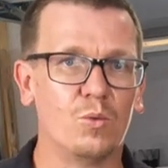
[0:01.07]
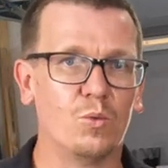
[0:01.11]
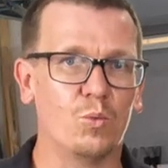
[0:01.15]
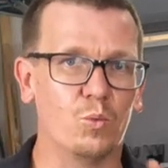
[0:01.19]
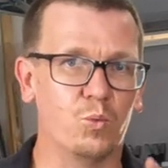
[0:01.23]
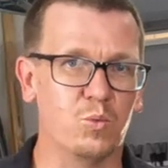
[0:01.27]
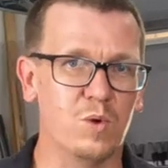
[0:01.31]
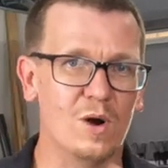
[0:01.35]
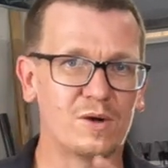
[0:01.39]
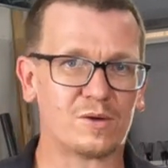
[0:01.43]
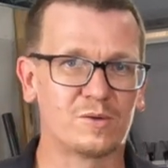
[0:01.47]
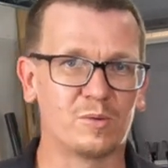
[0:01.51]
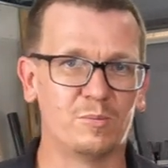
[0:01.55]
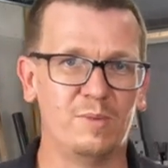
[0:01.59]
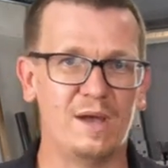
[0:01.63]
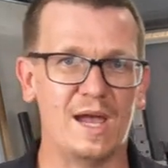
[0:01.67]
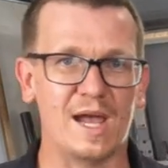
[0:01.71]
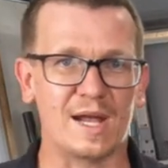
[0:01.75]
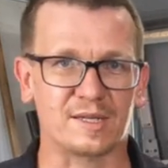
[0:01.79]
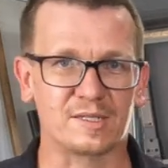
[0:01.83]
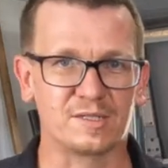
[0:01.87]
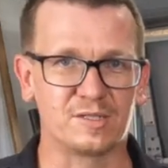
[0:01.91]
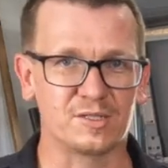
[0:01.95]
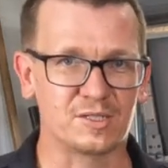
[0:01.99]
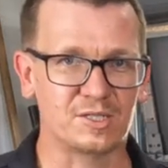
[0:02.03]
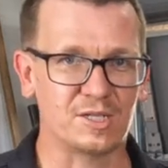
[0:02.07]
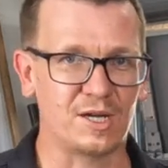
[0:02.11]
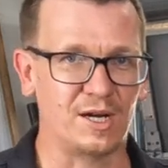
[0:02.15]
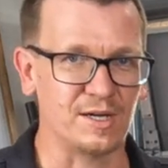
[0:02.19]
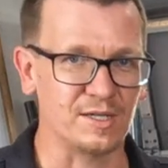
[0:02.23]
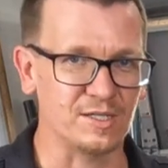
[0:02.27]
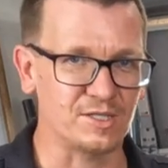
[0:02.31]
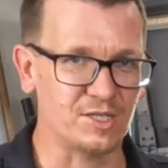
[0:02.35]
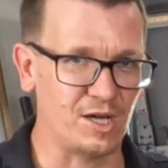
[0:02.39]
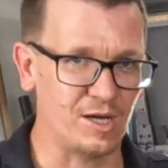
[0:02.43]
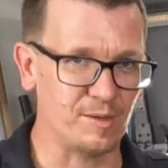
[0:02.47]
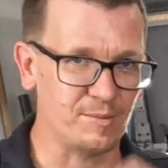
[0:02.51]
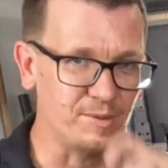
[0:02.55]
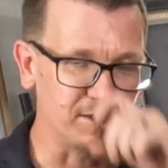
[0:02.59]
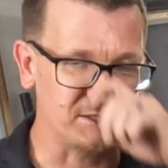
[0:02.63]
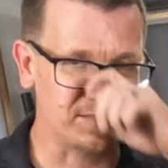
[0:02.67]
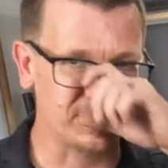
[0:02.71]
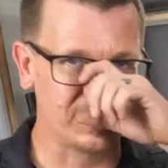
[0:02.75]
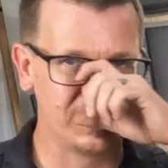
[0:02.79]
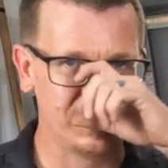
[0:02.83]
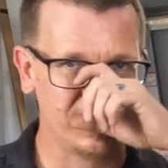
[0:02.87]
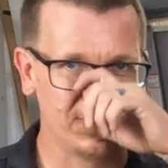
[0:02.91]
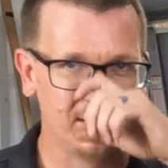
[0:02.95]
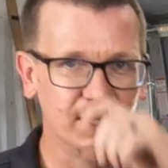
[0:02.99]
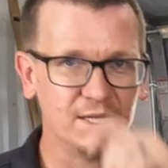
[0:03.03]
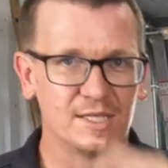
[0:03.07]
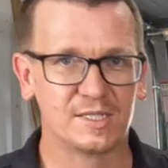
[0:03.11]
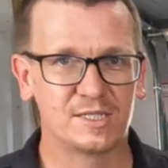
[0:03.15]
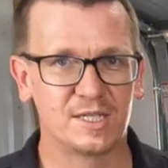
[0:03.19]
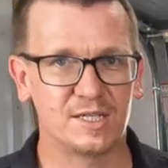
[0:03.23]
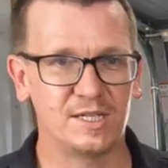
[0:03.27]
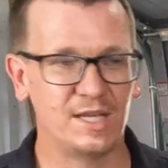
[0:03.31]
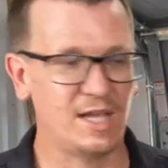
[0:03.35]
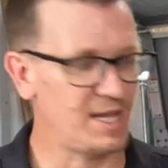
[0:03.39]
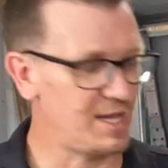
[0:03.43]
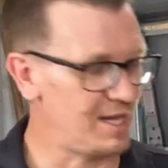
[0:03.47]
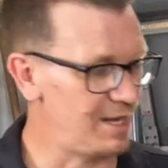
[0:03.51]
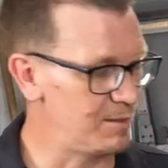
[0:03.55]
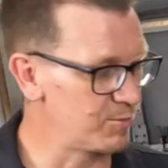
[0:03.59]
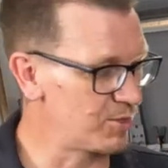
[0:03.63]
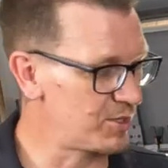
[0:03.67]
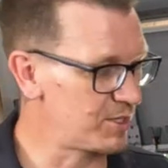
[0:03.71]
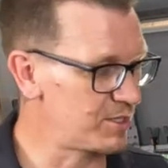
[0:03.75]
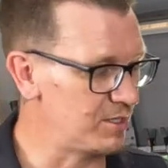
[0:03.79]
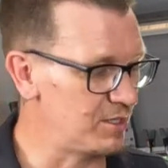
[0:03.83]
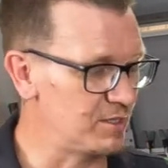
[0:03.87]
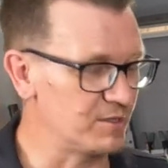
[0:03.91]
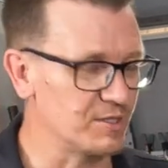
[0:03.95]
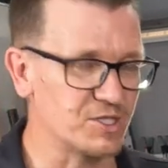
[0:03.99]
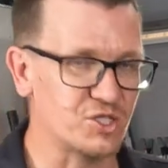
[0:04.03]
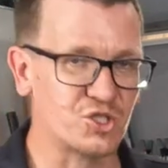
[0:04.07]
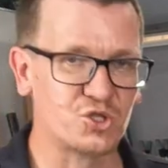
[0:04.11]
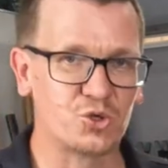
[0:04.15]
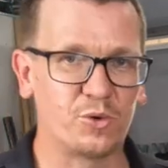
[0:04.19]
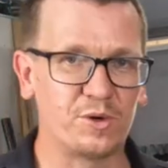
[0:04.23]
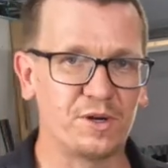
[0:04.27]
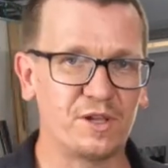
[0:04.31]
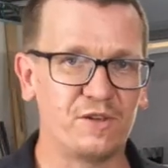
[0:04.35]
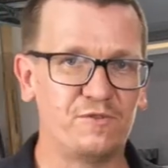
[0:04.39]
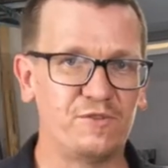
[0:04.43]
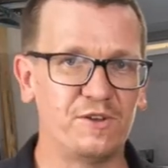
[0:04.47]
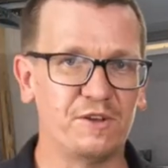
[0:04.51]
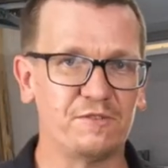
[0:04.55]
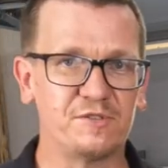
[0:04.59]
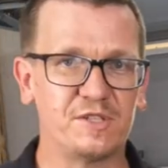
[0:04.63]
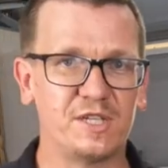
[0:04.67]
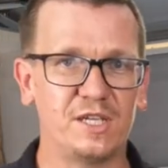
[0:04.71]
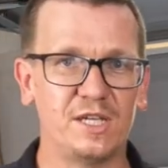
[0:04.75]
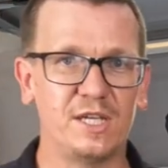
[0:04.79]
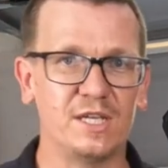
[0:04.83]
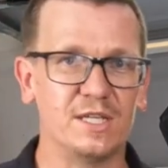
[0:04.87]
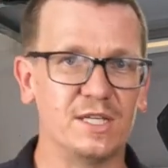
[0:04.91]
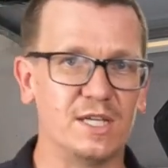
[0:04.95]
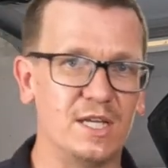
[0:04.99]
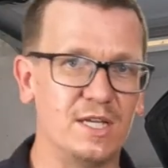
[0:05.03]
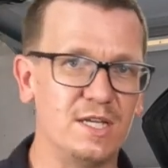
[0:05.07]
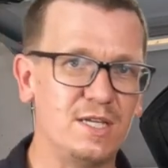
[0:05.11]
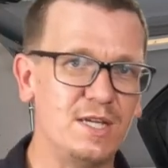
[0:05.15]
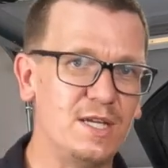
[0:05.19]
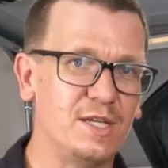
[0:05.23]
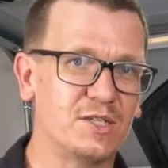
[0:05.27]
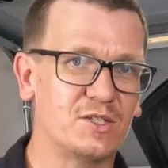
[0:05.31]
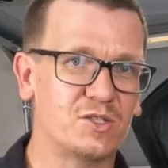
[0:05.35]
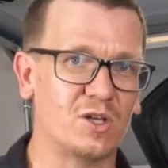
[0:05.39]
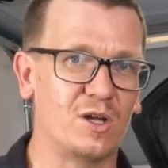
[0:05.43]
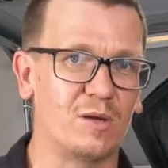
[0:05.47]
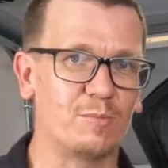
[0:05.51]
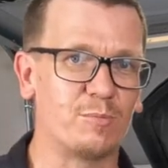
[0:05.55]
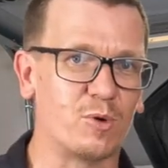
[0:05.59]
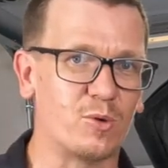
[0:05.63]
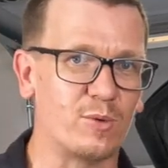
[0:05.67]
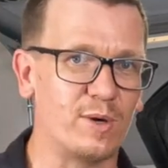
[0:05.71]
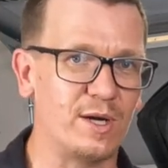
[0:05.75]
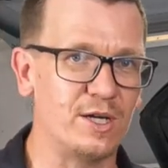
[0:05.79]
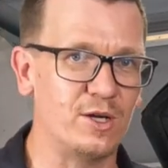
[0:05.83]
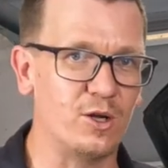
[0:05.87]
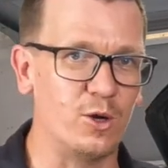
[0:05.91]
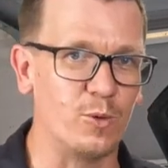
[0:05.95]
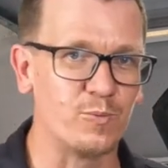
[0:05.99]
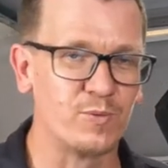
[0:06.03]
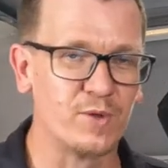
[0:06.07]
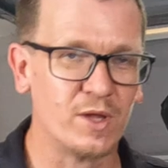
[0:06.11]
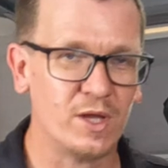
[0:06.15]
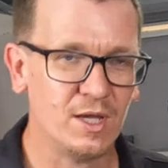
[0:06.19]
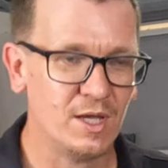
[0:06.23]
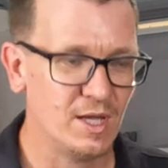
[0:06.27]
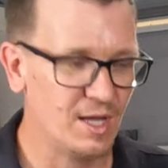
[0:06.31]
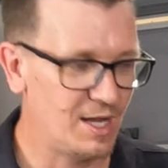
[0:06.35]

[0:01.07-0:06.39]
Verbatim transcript: Welcome back to Scotty's Hobbies. Today I'm working on this 2015 Nissan Murano.